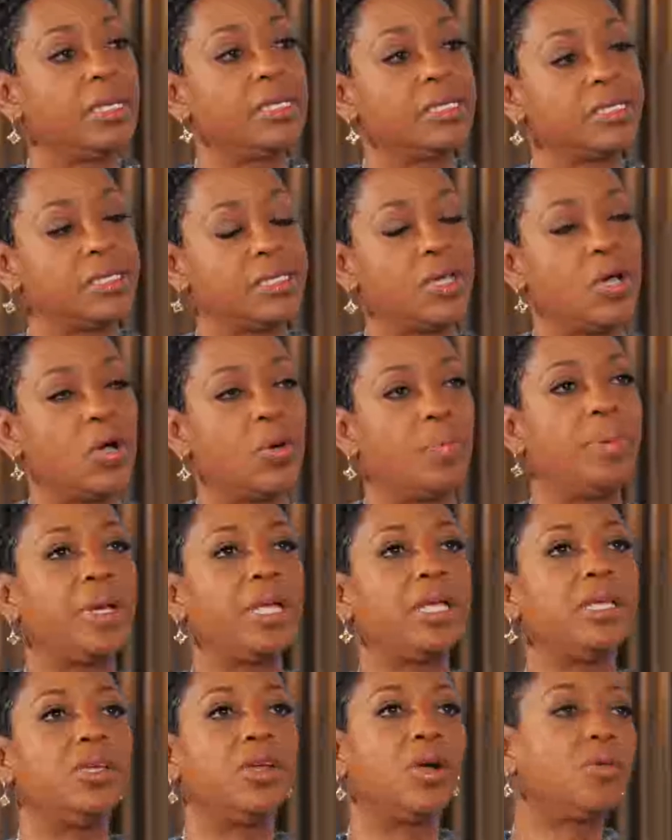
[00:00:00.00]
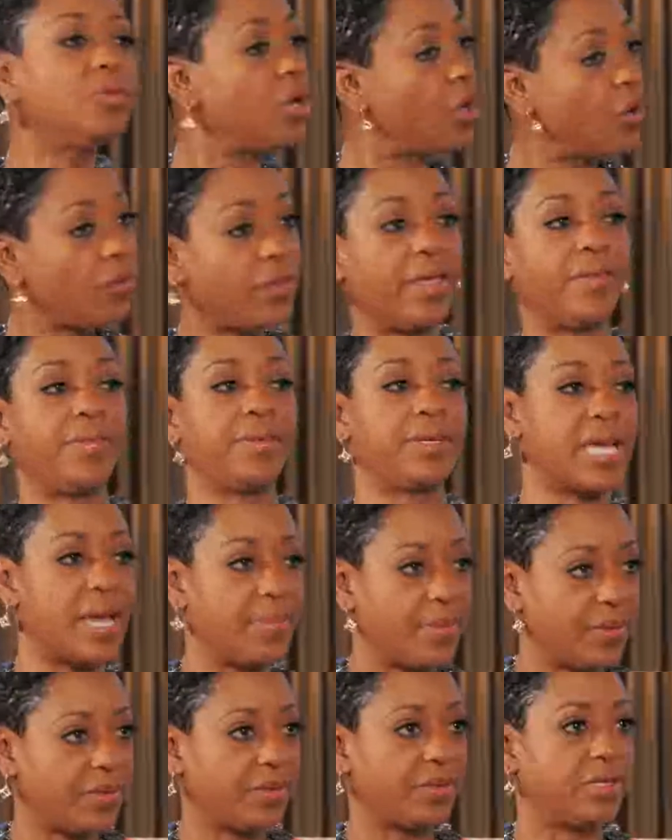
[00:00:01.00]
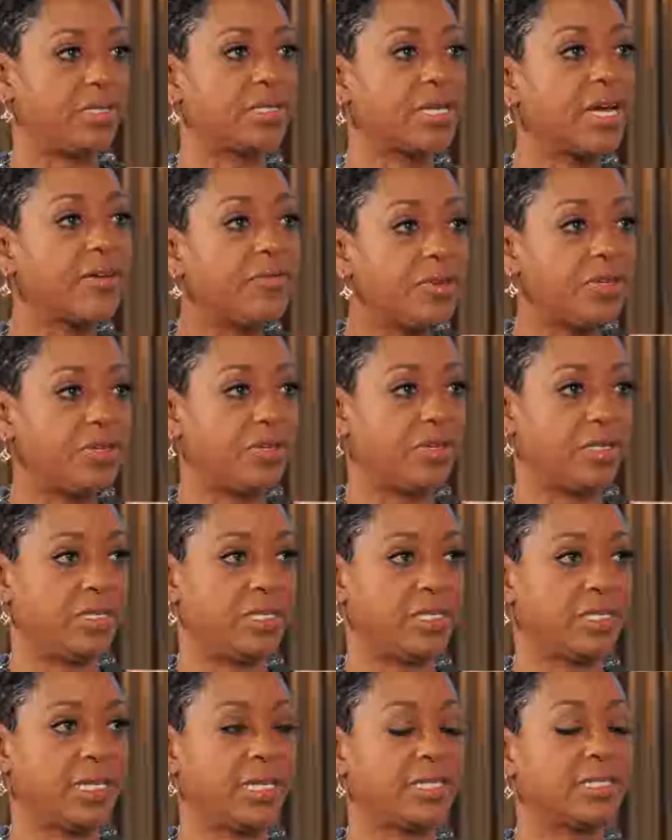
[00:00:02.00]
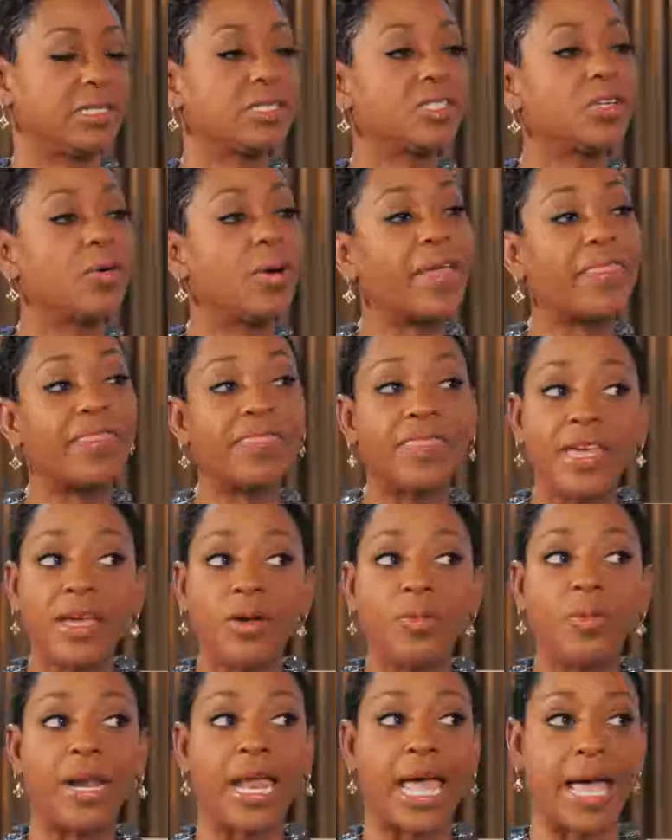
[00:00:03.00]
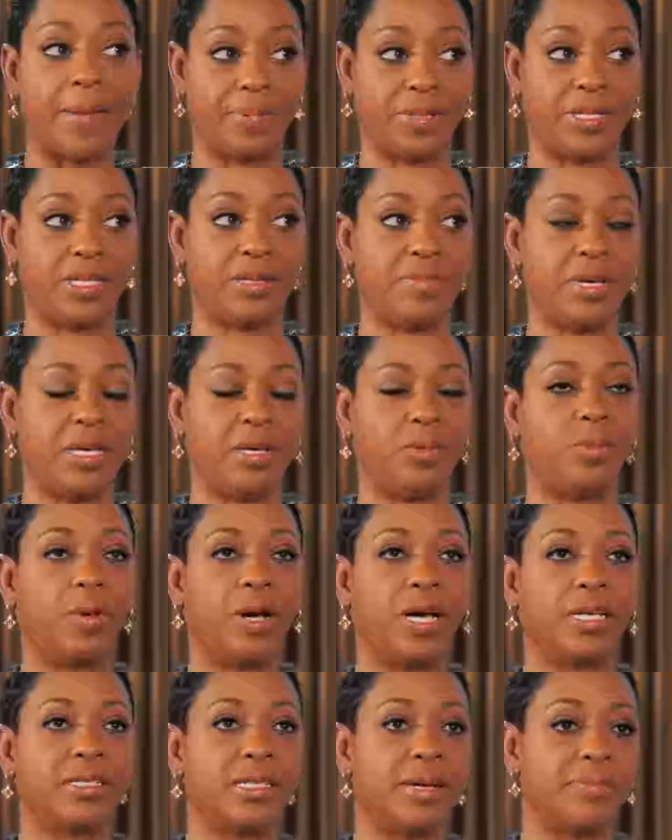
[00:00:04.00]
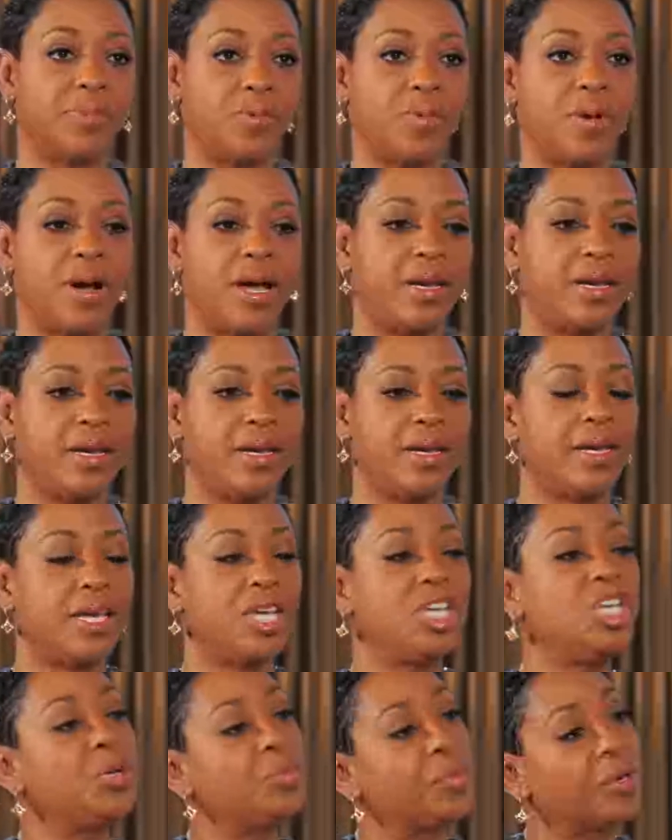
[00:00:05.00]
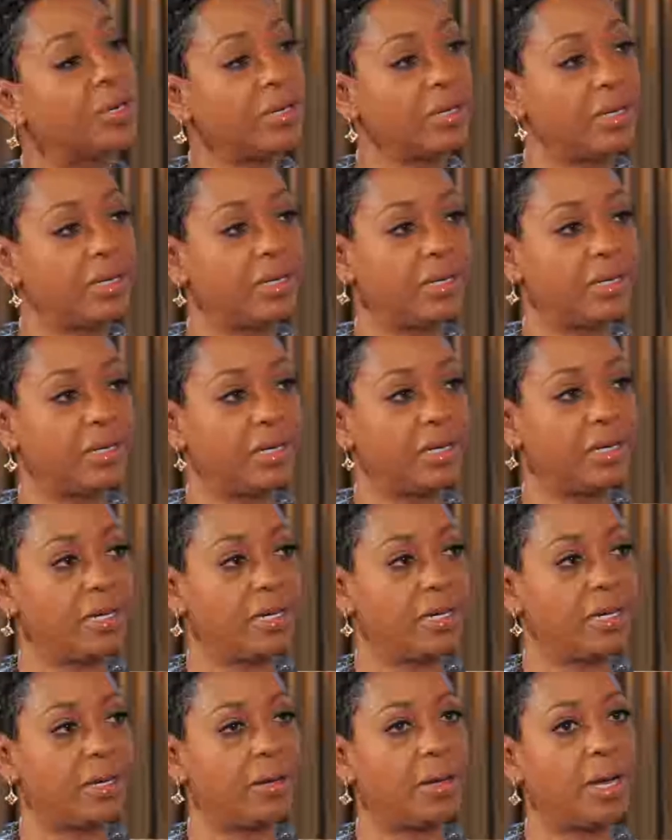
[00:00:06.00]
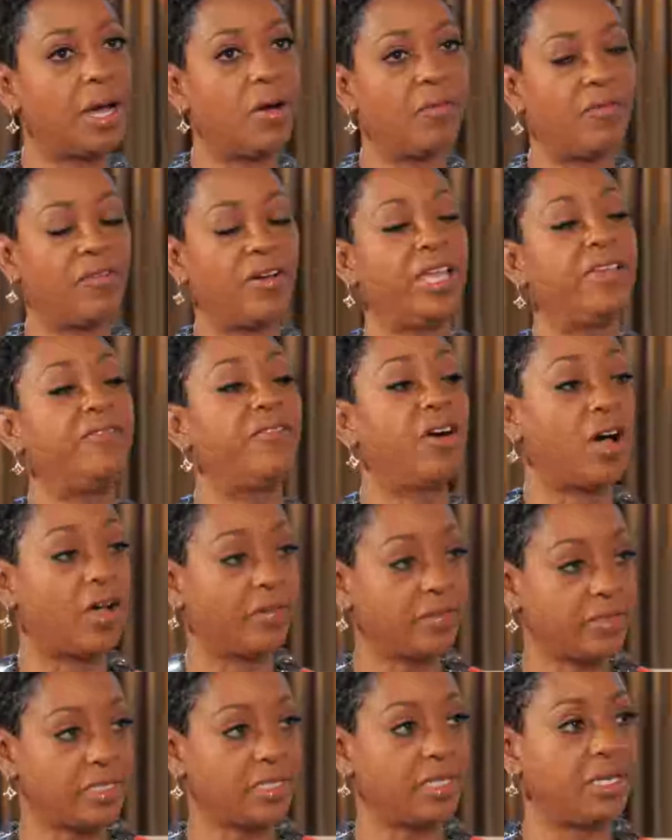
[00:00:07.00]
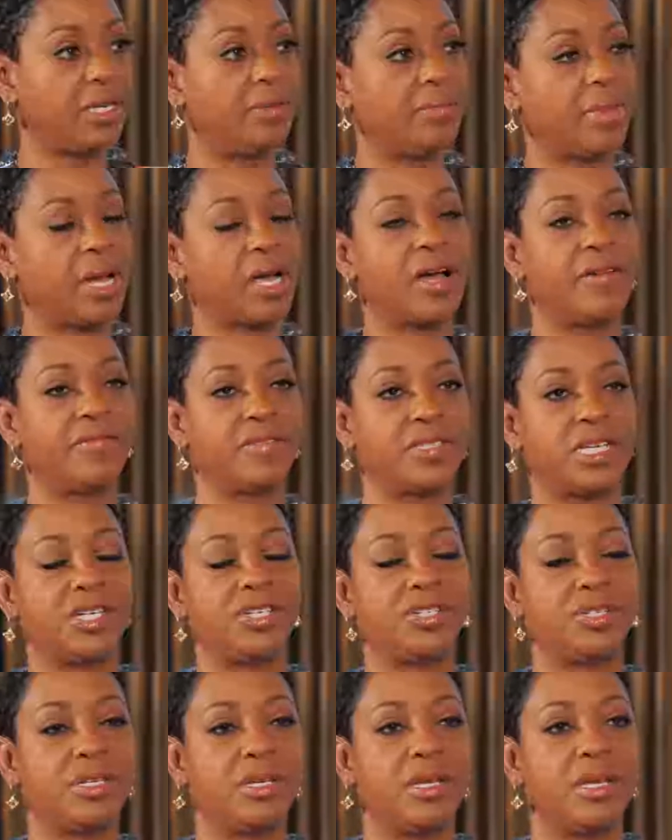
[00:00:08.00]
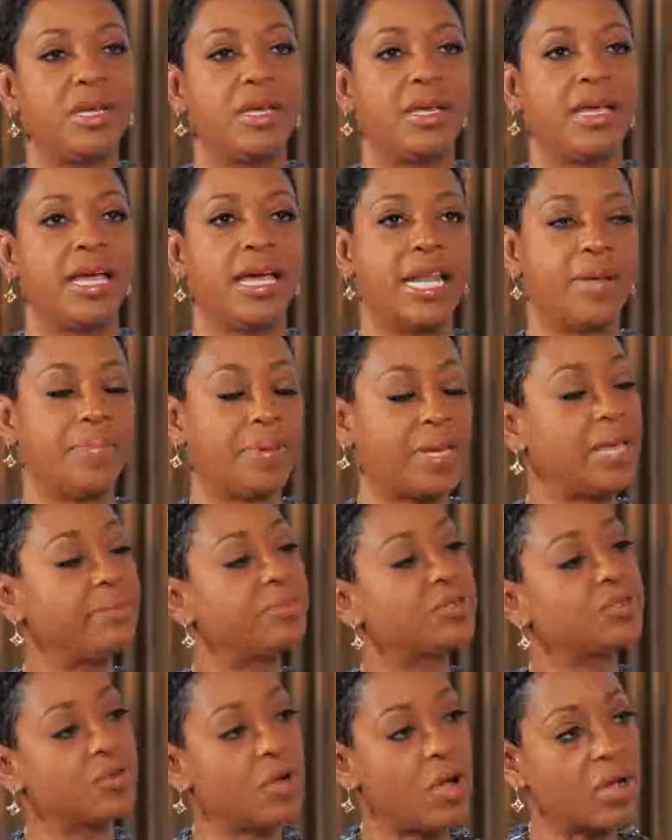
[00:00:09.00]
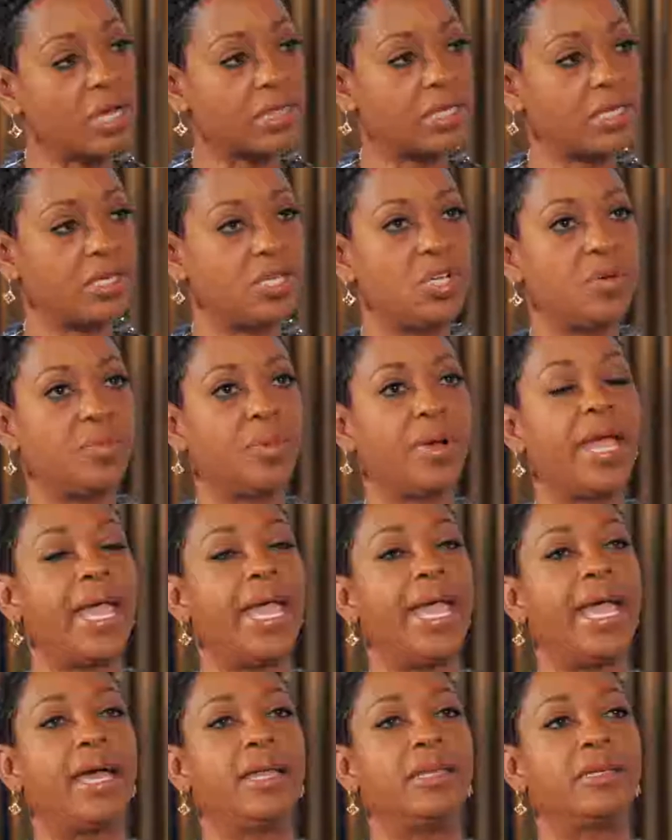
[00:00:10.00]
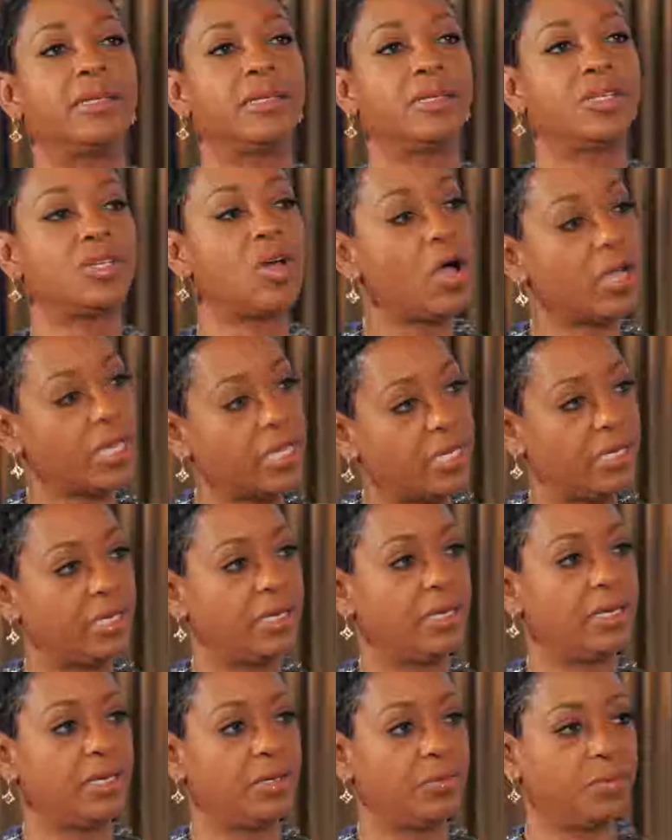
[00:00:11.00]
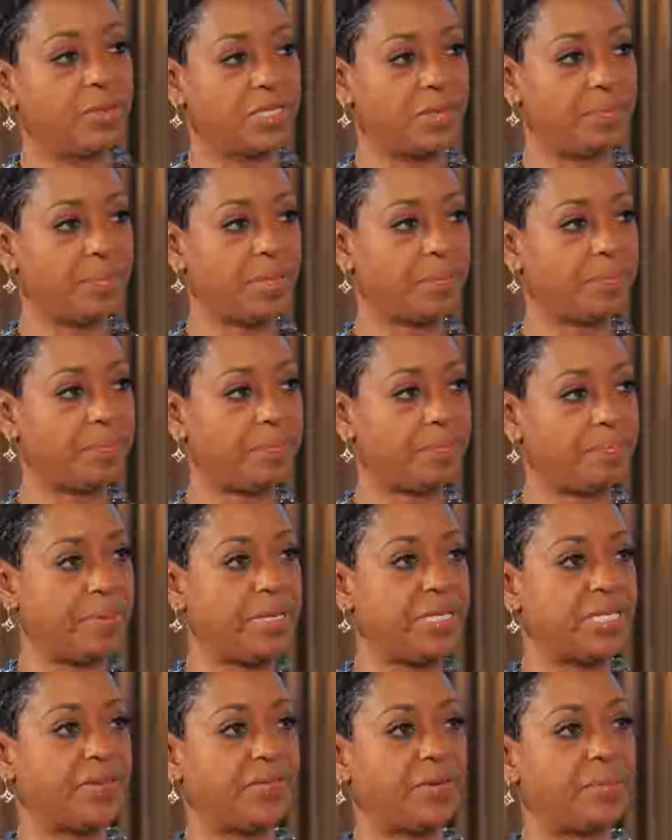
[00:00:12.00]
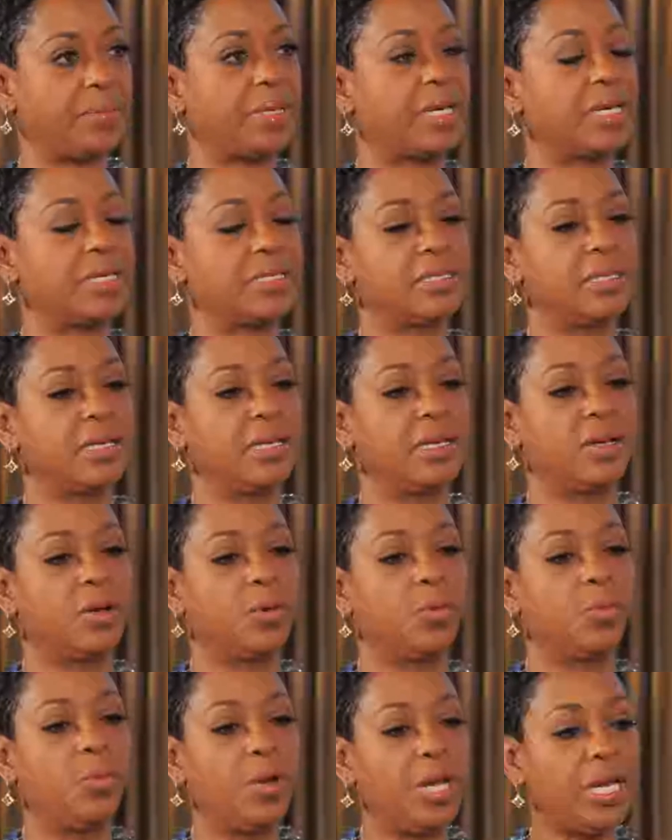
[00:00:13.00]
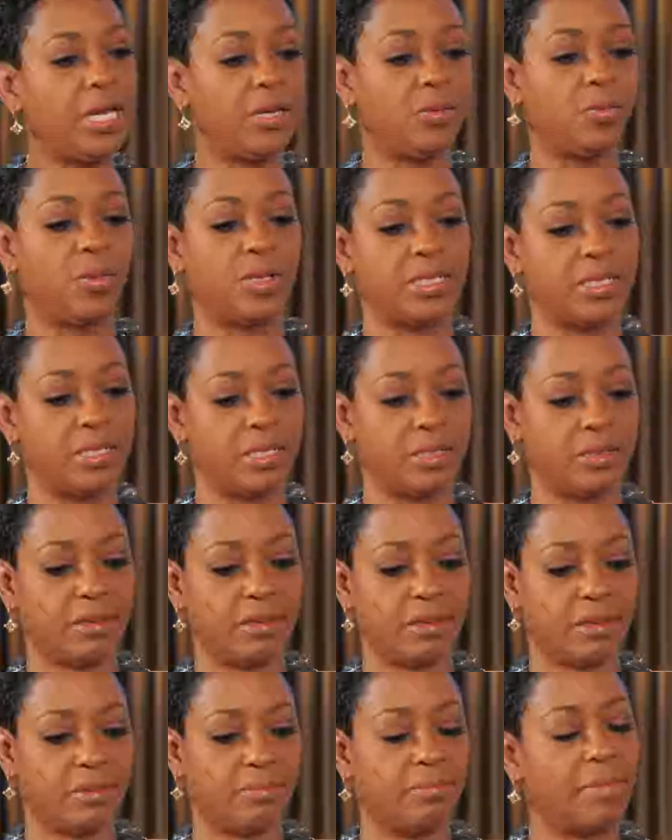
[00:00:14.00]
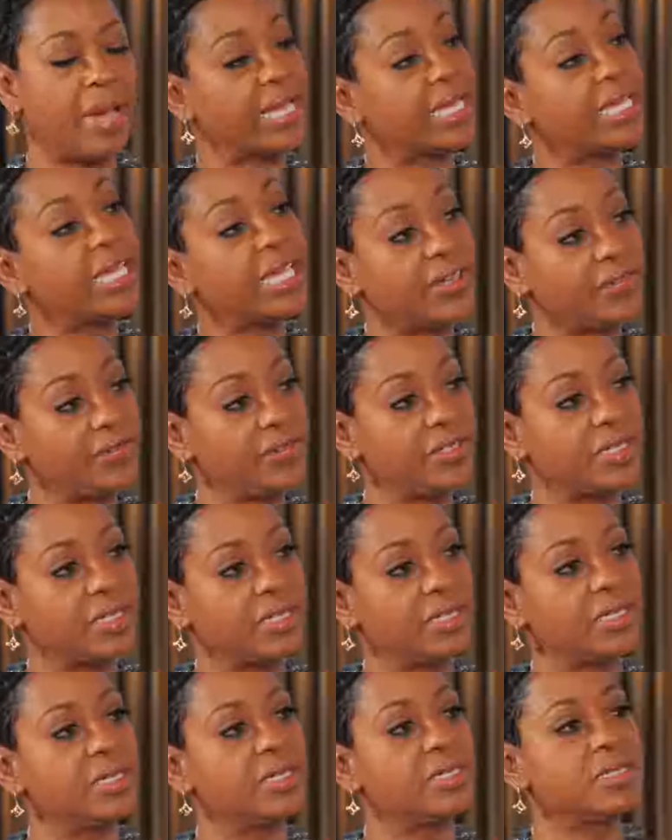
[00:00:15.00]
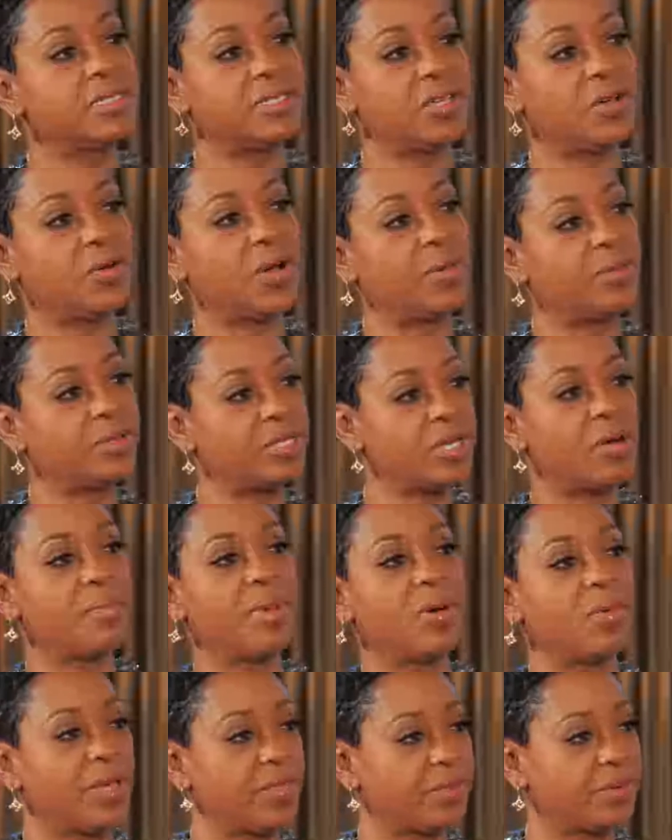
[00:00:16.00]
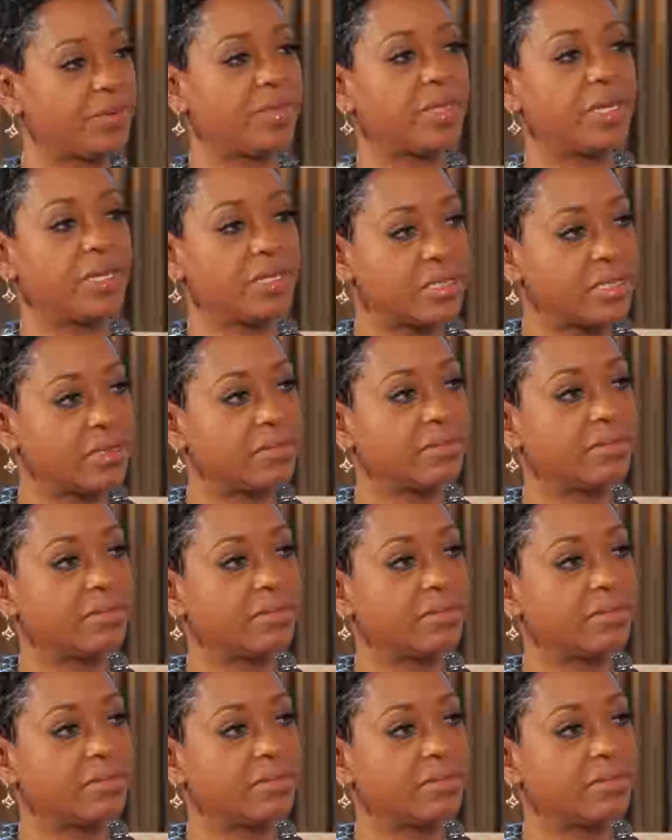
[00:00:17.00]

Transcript: So, but you don't know that at the time that they're discovering you're dyslexic. So I think what happened to me was, number one, humor evolved in my conversation, and I became strong at the humor, and talking was a big piece of it because reading wasn't my gift, so I would talk my way through things.